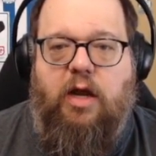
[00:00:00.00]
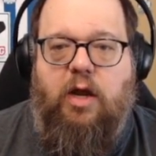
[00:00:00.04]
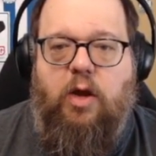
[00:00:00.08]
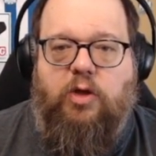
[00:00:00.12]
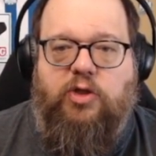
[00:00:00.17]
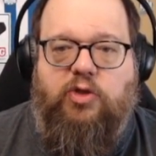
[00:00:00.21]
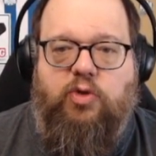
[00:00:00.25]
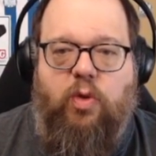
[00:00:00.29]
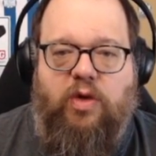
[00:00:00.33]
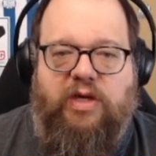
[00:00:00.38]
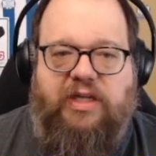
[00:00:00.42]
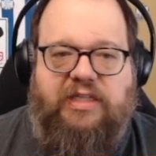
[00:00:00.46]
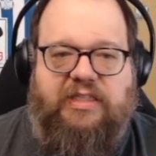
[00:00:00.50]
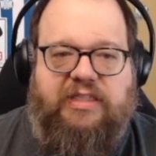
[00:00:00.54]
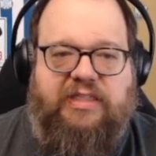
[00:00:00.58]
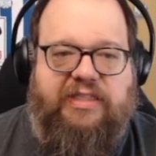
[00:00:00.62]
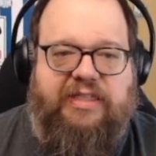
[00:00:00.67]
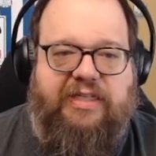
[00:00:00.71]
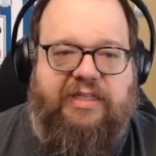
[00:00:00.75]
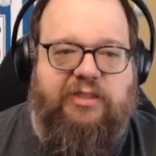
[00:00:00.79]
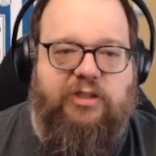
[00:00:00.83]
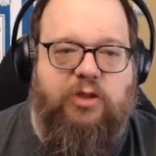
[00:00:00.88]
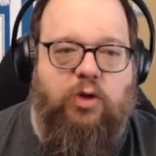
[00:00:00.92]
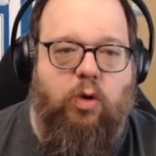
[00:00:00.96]

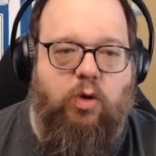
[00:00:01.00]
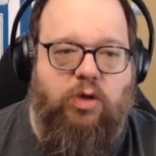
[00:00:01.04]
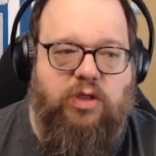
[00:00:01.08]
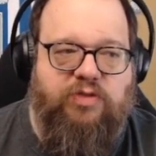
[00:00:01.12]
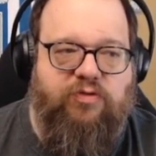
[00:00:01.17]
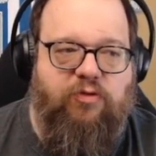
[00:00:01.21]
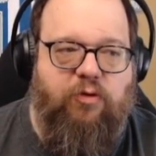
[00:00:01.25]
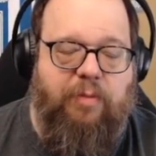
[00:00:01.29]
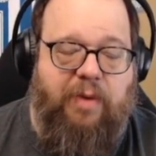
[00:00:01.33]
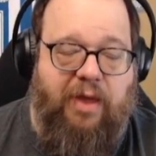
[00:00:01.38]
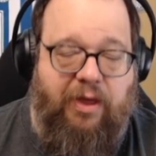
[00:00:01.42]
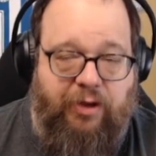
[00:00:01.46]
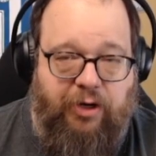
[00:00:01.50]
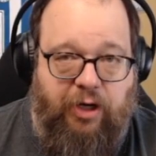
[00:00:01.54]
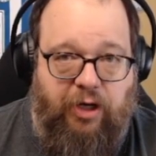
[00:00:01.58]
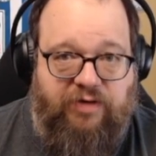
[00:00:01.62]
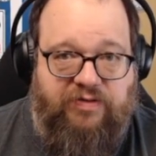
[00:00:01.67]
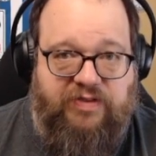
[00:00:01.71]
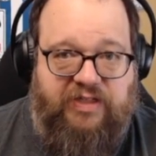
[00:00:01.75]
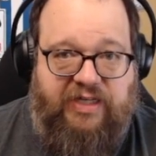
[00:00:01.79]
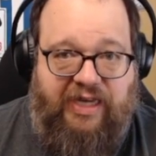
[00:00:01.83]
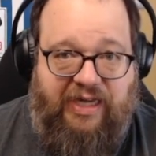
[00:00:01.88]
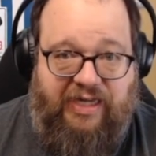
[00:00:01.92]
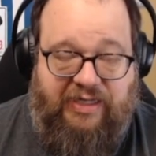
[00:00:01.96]
26 goals for
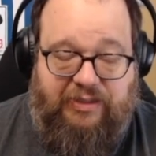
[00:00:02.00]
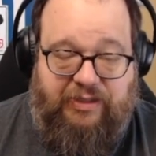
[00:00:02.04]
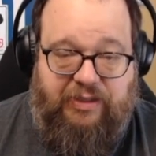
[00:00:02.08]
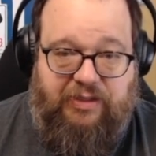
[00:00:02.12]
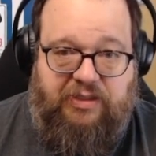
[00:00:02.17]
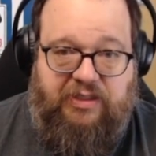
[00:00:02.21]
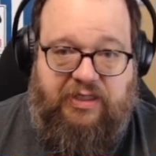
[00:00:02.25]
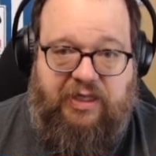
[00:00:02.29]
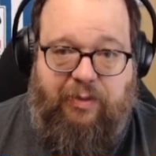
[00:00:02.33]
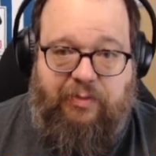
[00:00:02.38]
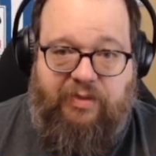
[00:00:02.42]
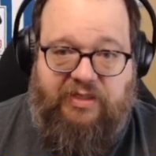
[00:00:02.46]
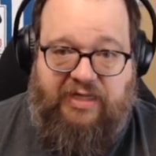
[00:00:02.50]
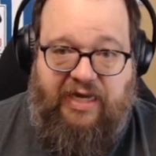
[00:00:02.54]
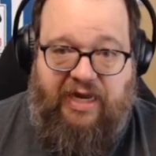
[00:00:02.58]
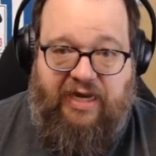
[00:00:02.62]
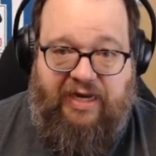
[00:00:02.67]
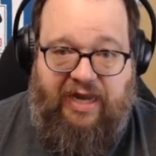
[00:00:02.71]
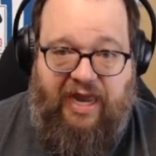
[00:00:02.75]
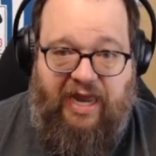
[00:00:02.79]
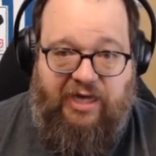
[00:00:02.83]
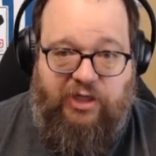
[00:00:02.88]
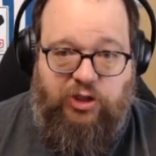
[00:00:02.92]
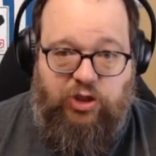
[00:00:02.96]
Malinovsky as the CM attack
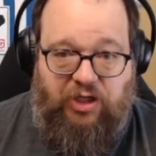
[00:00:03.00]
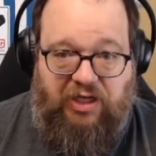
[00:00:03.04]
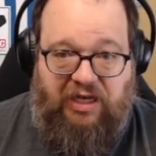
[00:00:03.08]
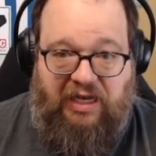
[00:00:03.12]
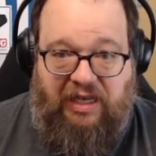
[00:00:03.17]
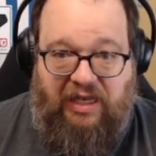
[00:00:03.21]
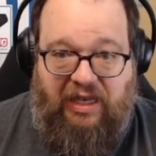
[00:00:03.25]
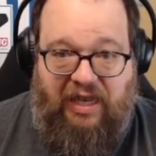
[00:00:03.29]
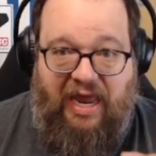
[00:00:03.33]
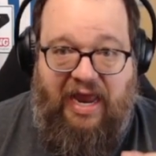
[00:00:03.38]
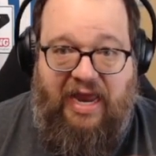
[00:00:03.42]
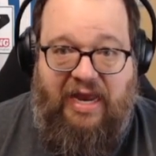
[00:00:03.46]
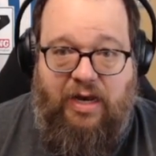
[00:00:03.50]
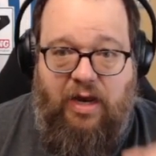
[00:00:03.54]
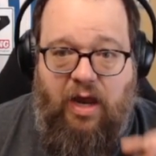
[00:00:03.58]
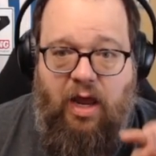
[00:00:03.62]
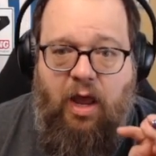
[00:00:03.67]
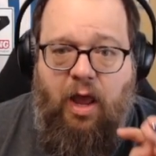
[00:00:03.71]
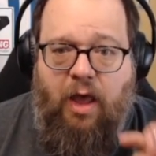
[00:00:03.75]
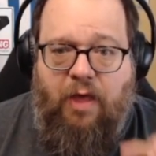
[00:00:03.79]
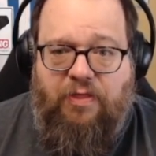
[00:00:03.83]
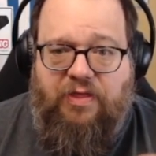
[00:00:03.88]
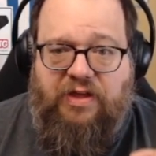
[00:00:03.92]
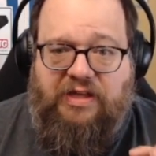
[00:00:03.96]
actually led
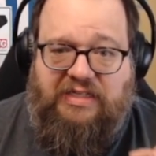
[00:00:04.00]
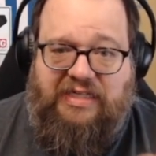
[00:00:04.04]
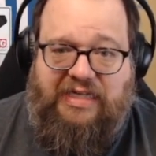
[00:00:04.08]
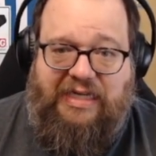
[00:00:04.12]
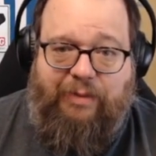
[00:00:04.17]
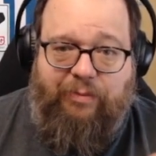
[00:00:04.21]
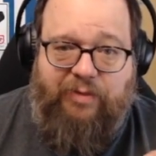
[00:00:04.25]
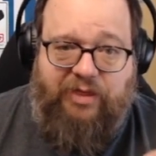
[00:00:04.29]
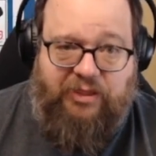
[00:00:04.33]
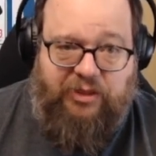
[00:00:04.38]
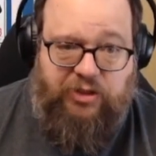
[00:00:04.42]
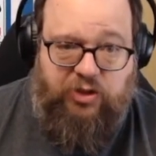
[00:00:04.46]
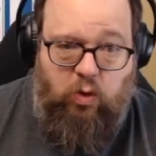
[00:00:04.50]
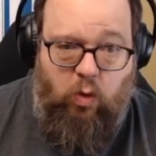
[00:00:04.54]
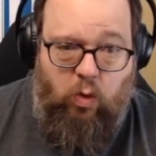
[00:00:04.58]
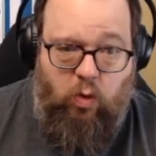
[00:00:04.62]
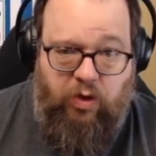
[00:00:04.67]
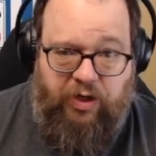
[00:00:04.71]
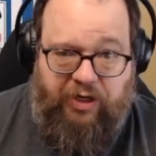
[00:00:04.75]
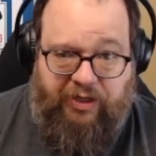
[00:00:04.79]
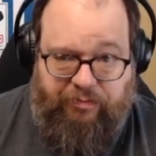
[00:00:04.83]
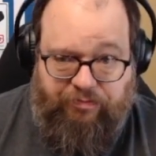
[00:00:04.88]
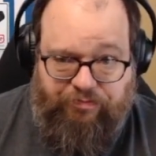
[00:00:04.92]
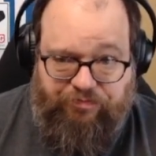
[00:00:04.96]
the team in
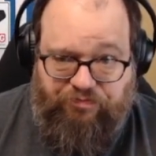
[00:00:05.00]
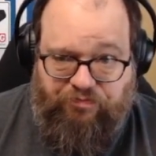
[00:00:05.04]
scoring.